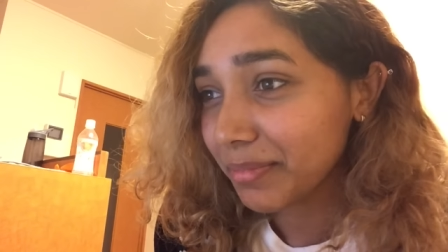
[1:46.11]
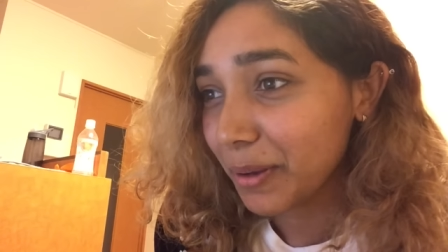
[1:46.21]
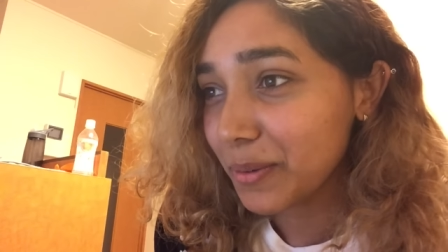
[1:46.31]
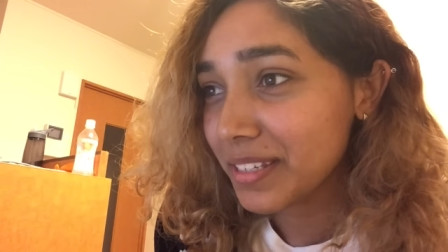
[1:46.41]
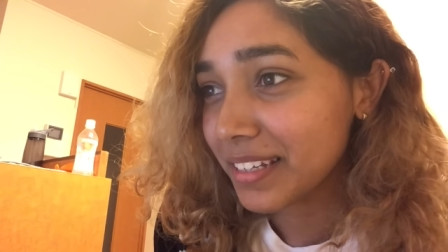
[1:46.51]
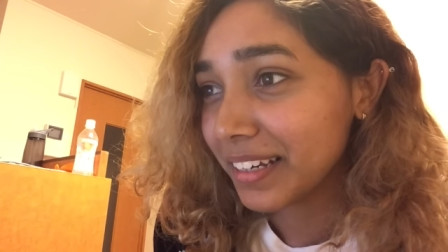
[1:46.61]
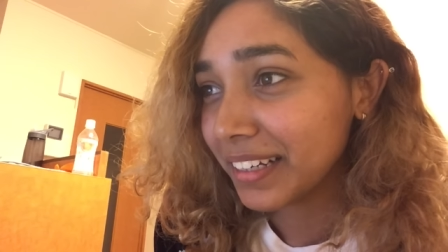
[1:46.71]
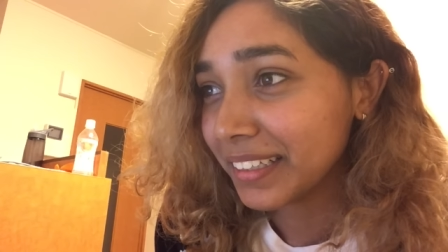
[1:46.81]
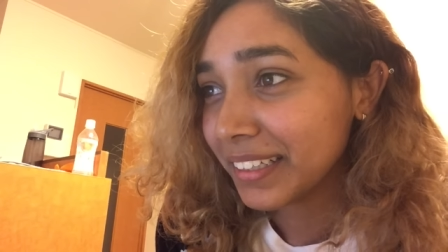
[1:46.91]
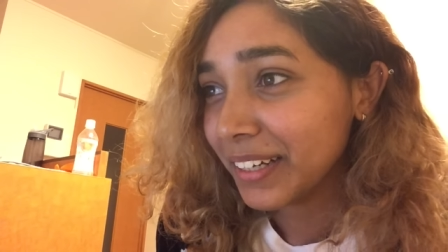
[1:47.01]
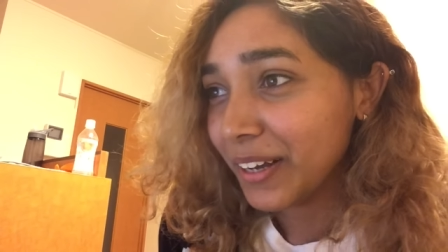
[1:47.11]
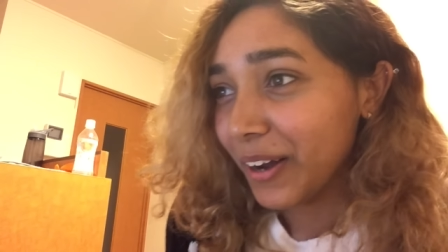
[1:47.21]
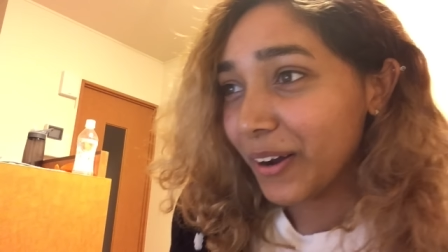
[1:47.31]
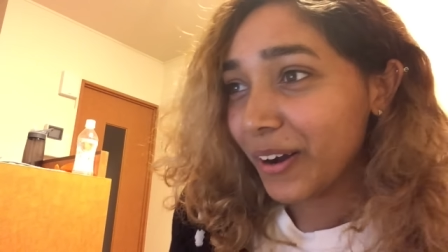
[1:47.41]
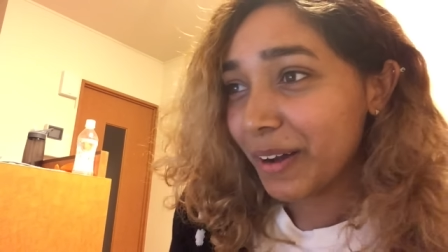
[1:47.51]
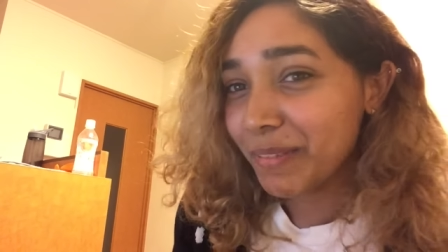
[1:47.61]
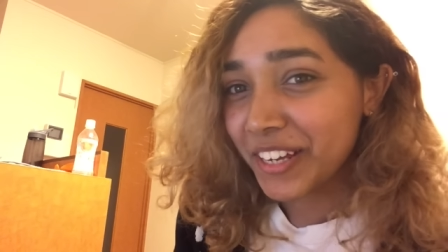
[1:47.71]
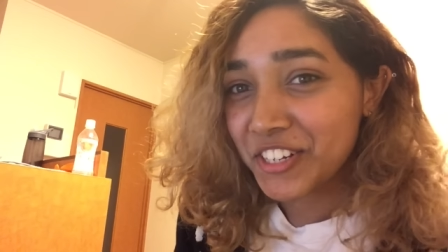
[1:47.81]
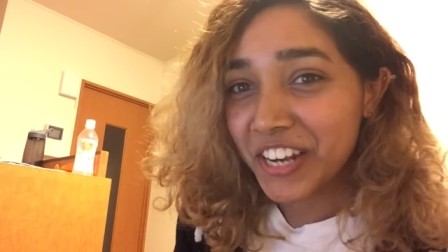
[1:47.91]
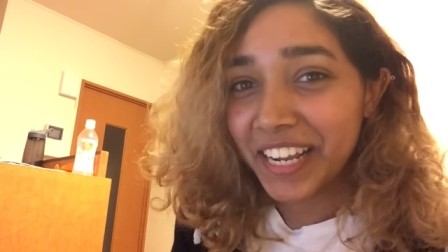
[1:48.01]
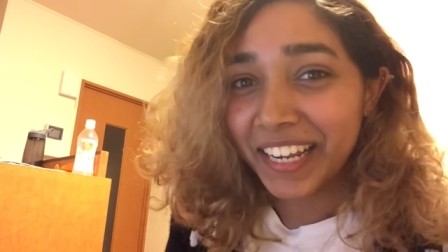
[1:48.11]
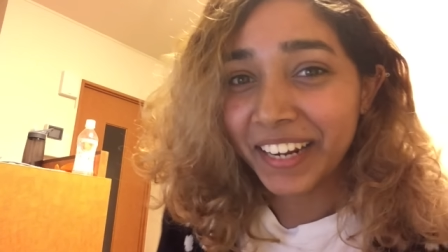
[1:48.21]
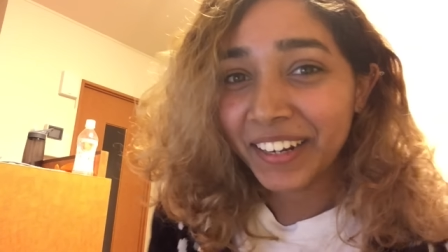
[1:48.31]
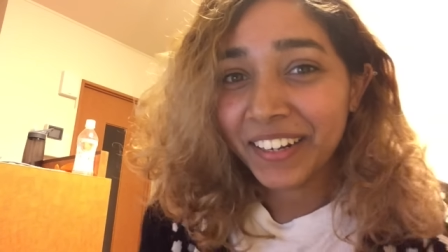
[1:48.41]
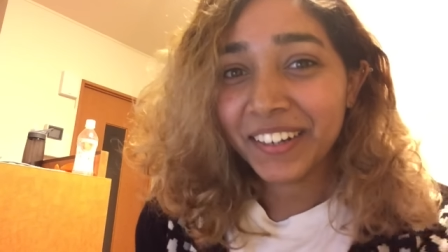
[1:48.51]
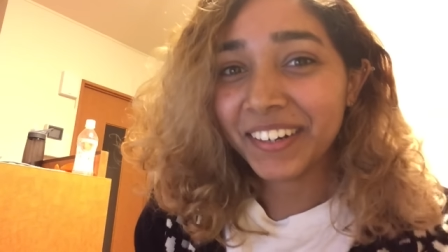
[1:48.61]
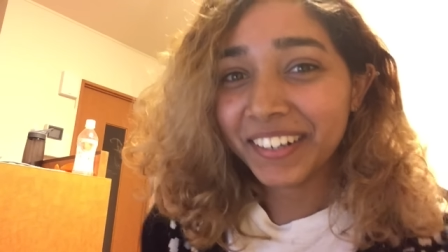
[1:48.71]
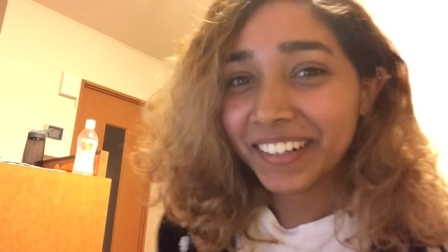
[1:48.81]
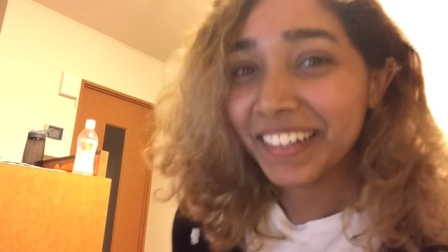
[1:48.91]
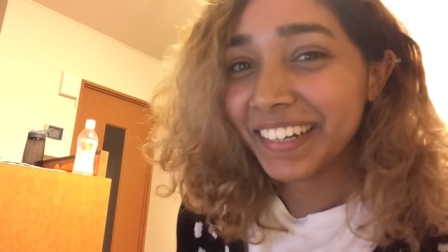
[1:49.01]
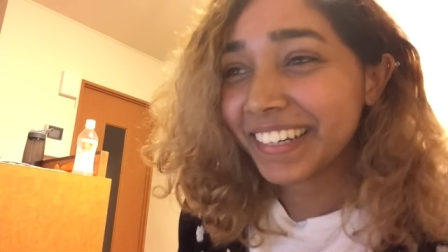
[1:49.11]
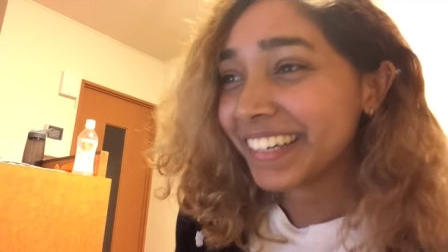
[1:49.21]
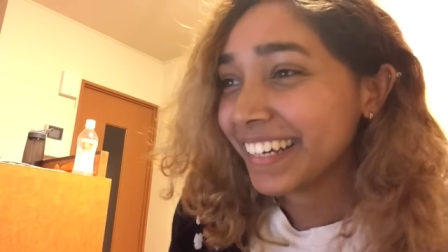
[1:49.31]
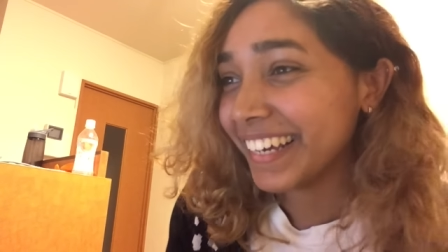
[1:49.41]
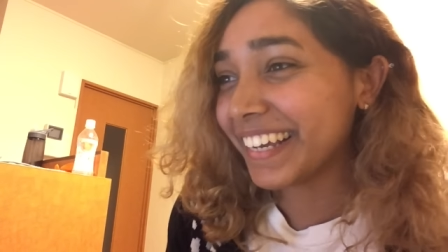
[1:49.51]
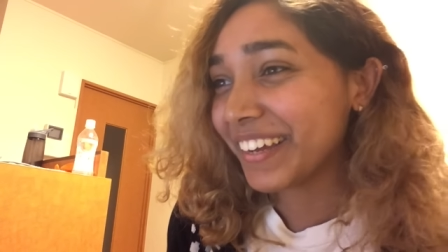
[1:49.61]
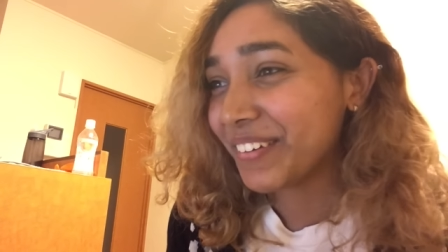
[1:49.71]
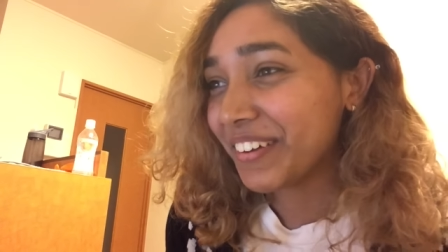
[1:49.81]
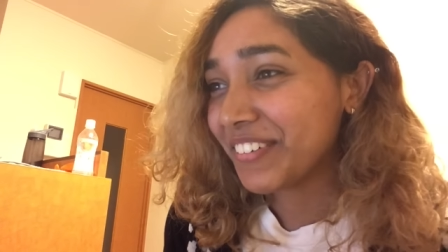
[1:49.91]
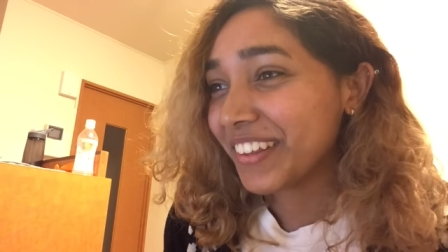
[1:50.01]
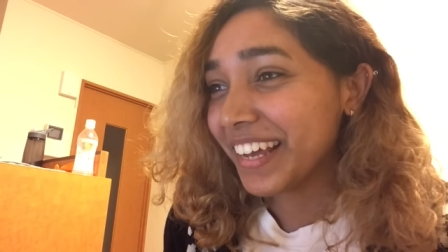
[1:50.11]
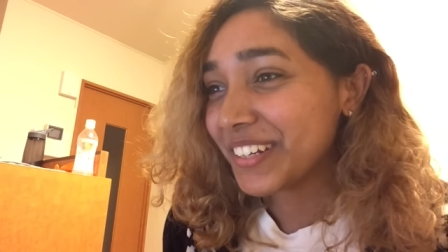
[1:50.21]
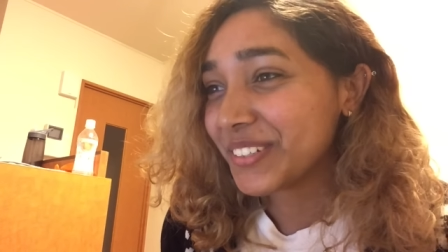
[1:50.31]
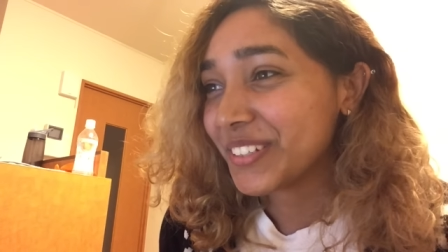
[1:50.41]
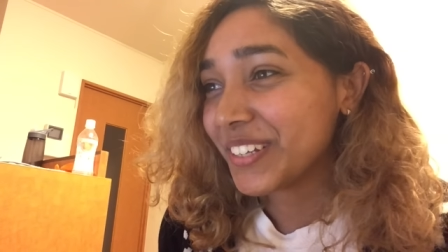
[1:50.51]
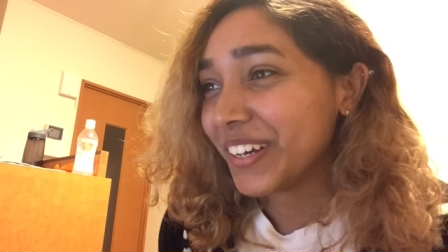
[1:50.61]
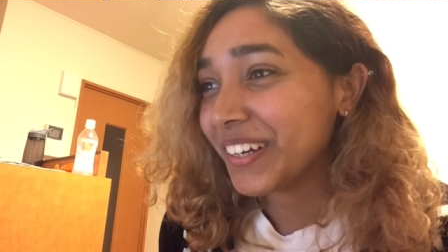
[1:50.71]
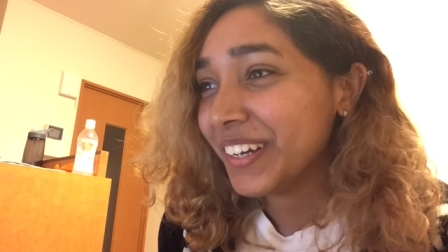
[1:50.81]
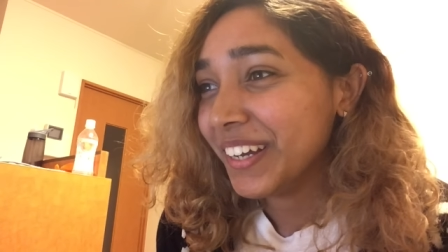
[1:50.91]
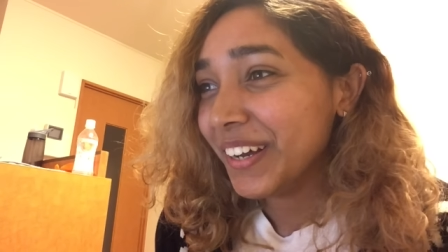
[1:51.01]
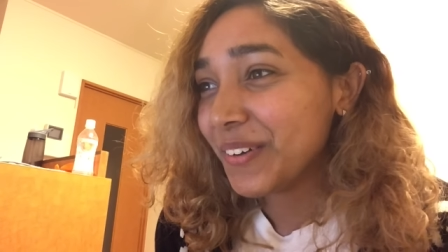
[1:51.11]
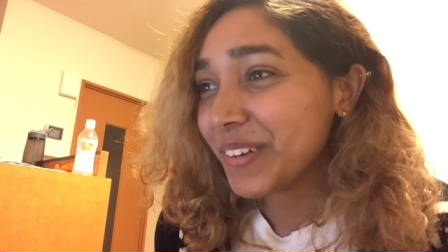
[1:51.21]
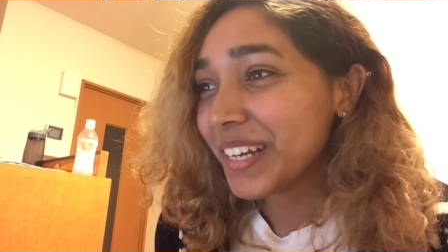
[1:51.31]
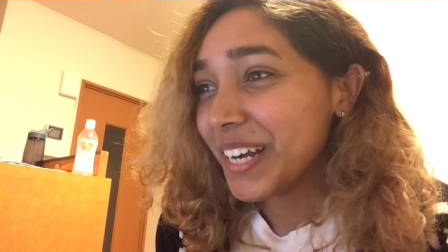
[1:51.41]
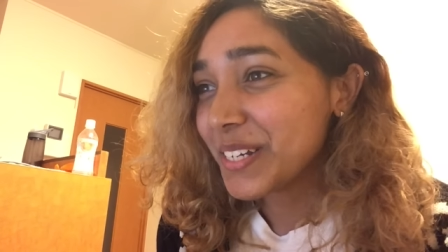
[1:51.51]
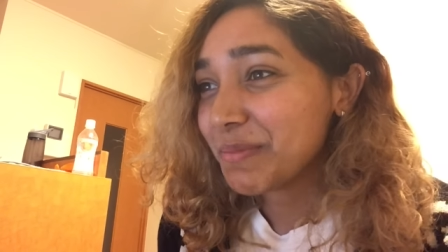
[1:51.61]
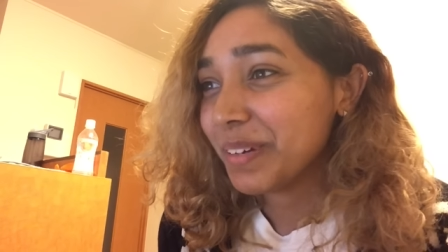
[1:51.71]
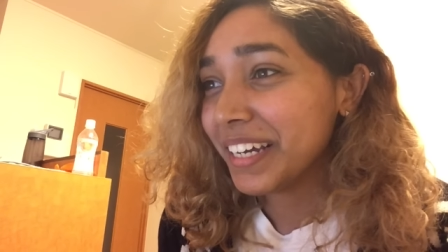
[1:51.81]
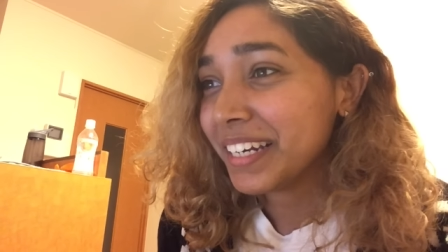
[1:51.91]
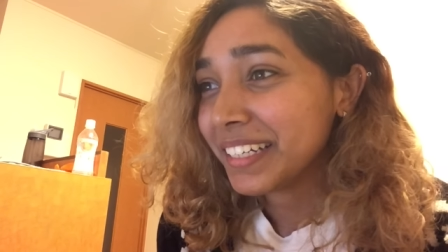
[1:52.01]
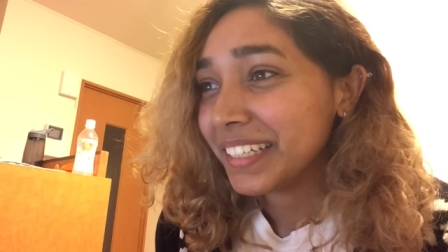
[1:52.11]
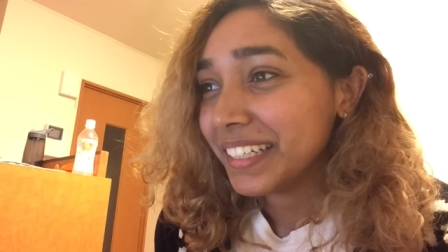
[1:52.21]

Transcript: That was, oh, I'm like shaking. Oh, I can't wait for the actual song. Oh my gosh. But